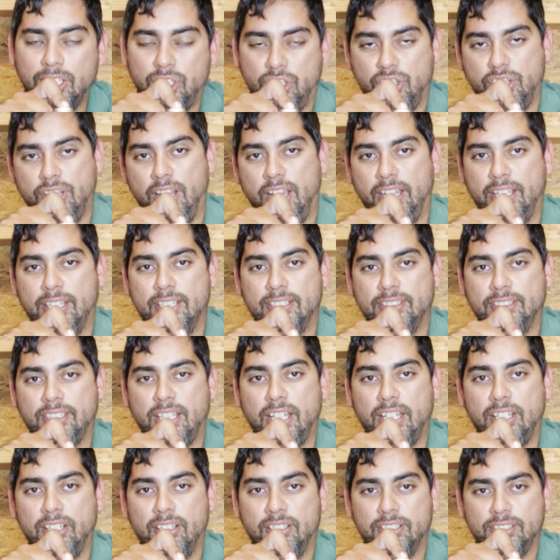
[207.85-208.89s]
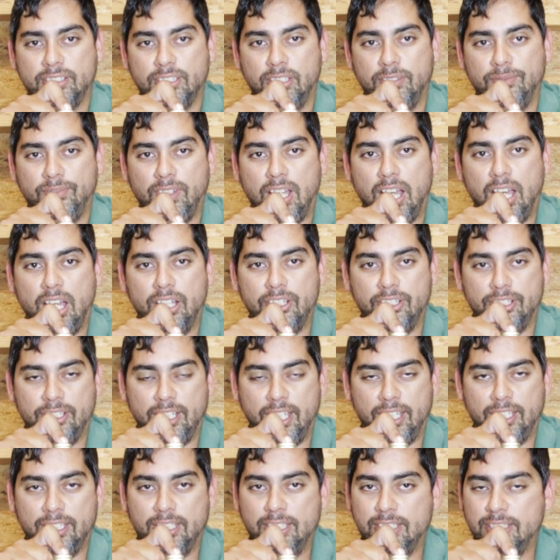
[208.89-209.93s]
You're not going to tire yourself out. You're
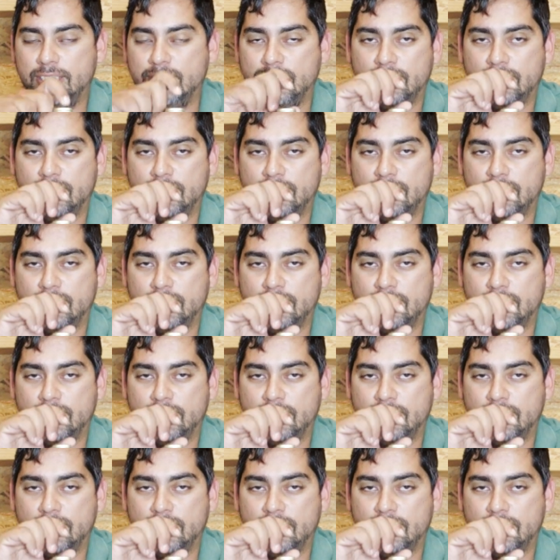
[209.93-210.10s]
not going to